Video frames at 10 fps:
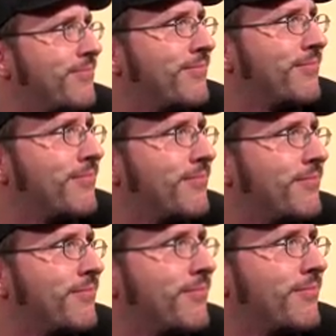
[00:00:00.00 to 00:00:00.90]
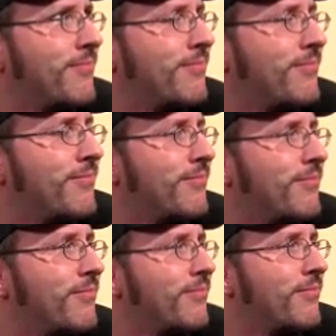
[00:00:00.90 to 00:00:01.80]

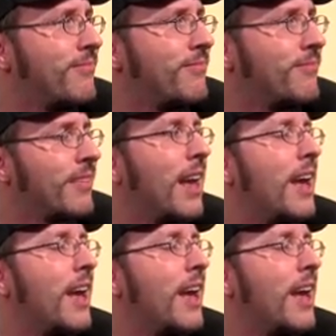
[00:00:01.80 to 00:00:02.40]
Nothing is said.